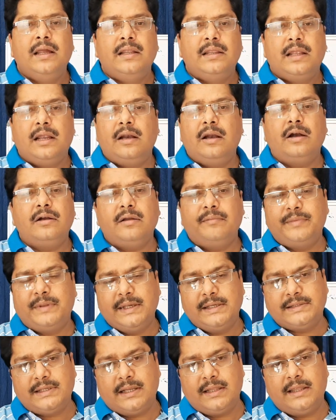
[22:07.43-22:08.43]
A lot of
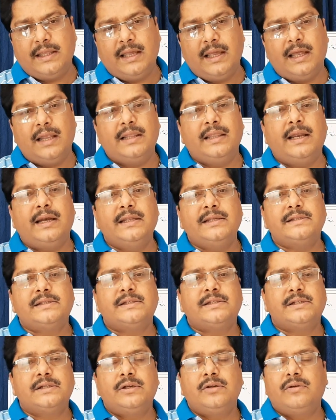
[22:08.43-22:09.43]
things are there that
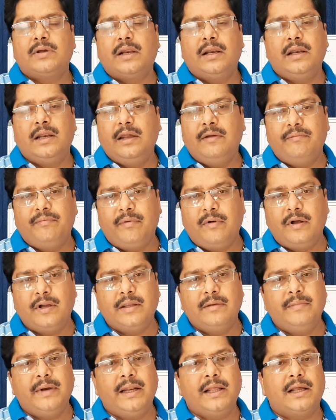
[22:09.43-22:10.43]
is you can leave for
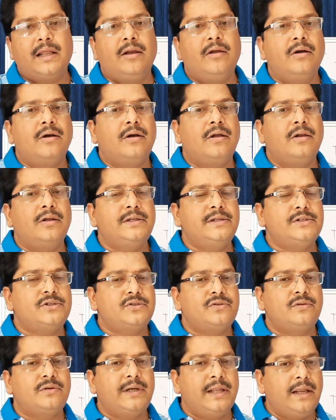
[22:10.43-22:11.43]
the medical oncologist
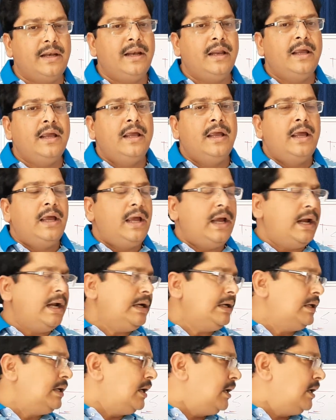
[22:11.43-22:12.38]
to deal, and